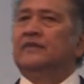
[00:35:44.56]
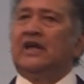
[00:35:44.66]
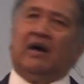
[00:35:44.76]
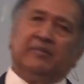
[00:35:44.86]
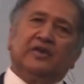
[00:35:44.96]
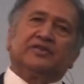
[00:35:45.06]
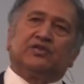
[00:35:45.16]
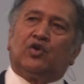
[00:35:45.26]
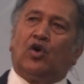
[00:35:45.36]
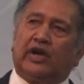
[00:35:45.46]
Now, I'm not
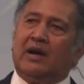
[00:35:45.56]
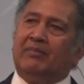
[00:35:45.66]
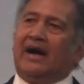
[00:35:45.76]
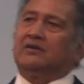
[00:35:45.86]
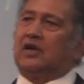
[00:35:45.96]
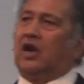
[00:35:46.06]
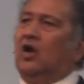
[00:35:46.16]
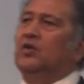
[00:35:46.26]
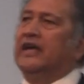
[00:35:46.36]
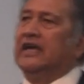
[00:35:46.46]
talking about
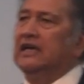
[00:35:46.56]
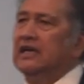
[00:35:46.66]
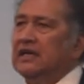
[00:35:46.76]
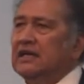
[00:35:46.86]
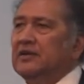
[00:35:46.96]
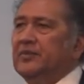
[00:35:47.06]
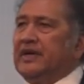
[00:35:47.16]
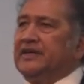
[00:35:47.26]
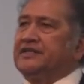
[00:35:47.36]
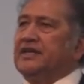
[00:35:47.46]
clothing
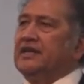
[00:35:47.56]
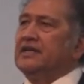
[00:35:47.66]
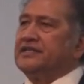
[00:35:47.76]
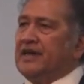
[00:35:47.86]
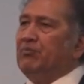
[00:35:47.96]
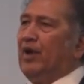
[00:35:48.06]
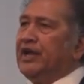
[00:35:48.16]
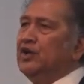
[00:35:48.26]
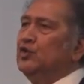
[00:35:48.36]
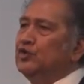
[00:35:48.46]
because
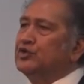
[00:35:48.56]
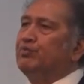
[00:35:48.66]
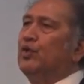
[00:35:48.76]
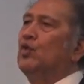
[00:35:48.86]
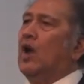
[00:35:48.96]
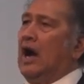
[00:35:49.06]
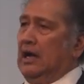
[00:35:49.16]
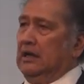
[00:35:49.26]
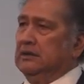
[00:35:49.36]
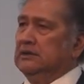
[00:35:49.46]
somebody who's poor
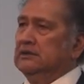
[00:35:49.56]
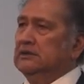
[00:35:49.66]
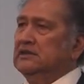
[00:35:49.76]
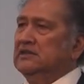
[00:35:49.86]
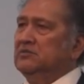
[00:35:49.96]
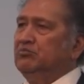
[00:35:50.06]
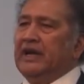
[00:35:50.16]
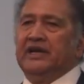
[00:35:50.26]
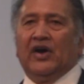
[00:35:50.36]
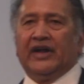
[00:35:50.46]

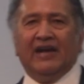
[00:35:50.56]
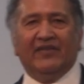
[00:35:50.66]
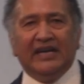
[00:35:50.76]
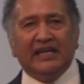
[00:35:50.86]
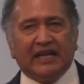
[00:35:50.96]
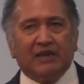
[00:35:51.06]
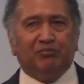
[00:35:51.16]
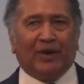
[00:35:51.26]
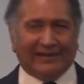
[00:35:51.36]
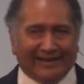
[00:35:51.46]
may not have anything
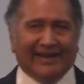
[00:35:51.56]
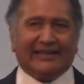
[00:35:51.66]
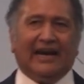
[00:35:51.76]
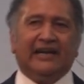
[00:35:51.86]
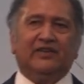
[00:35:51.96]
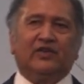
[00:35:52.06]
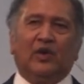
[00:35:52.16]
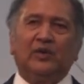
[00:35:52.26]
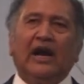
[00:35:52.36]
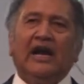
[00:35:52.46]
but that kind of
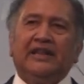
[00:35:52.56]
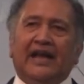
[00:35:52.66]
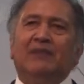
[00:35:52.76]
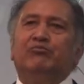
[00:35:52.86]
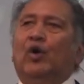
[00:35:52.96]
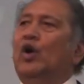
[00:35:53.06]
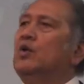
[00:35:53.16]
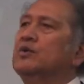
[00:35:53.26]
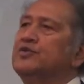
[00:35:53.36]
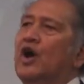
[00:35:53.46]
clothes. That boy
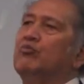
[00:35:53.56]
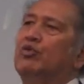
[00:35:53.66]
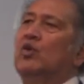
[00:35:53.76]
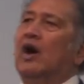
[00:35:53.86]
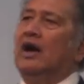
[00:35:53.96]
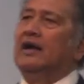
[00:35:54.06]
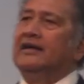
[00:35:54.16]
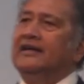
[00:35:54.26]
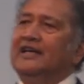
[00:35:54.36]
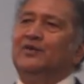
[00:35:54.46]
was not poor.
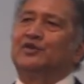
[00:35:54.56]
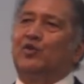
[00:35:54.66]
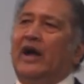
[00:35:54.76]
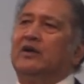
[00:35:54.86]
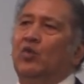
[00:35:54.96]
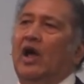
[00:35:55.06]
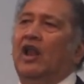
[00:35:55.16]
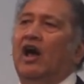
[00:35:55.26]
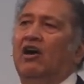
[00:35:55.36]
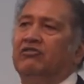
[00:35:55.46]
He was quite
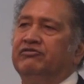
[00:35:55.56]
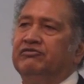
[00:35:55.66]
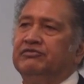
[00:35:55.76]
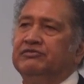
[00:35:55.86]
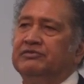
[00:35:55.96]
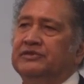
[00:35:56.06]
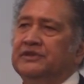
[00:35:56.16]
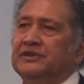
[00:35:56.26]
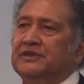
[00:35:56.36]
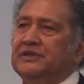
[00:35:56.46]
well off.
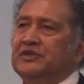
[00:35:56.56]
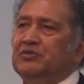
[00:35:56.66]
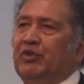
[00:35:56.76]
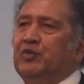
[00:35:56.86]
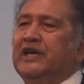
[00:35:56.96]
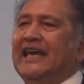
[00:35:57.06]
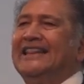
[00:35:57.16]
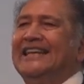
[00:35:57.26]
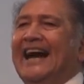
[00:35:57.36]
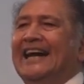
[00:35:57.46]
But we get
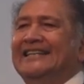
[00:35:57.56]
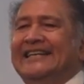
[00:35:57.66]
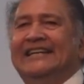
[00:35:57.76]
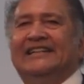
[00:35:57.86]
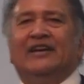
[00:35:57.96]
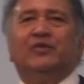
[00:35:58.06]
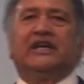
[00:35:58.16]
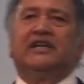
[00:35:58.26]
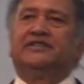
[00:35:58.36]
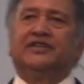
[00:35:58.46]
the idea that we
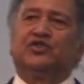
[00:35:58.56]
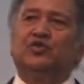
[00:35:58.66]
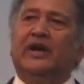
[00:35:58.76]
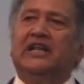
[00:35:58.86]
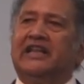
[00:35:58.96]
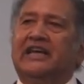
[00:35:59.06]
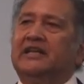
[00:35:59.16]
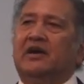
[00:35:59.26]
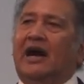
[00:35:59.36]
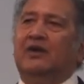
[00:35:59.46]
can just do anything in
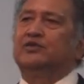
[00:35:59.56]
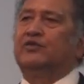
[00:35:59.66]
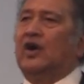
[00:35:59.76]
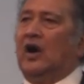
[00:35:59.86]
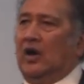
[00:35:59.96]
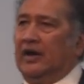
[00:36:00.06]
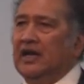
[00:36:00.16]
the house of God